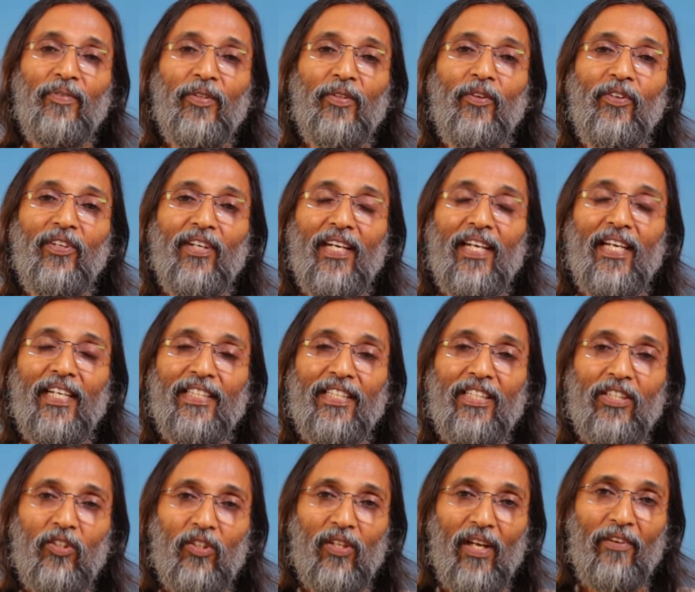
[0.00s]
you're
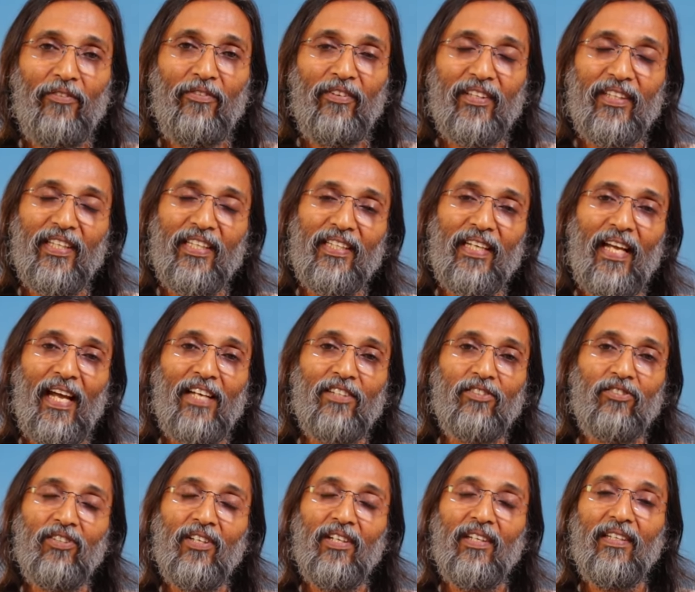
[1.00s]
relating to everything
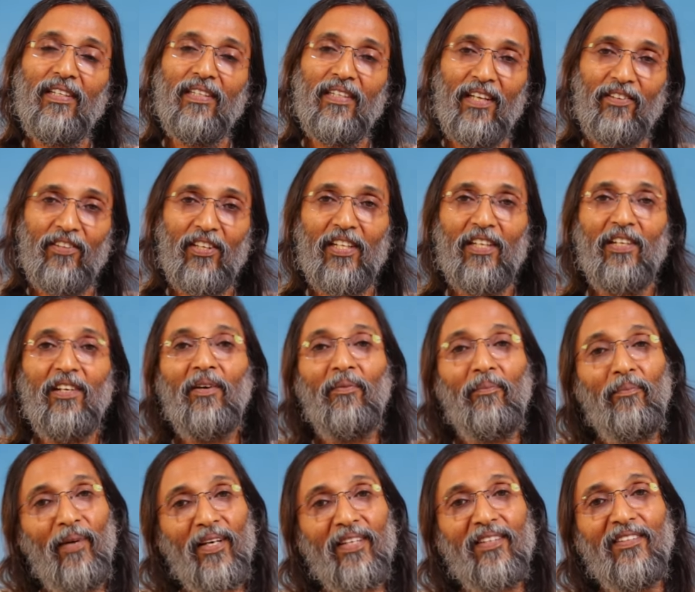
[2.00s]
as nothing
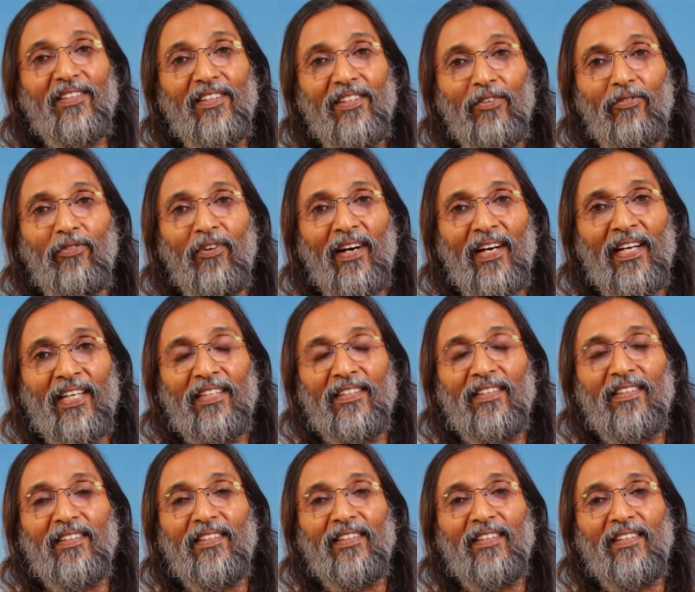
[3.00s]
but the
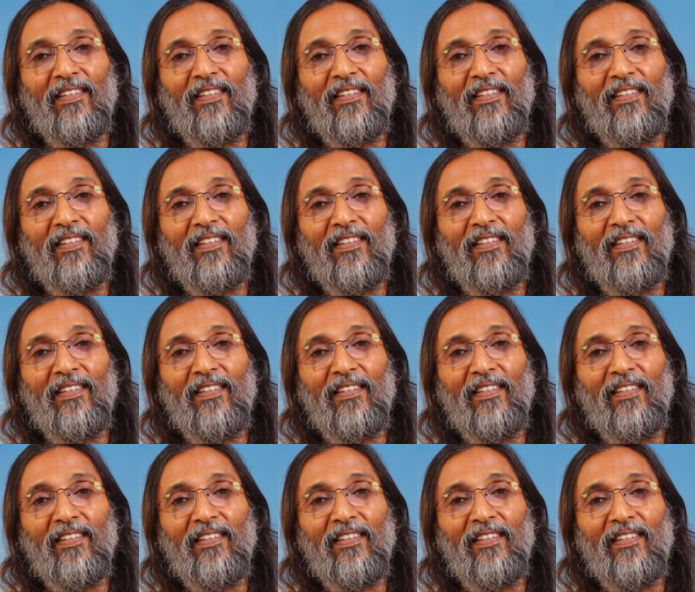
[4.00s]
divine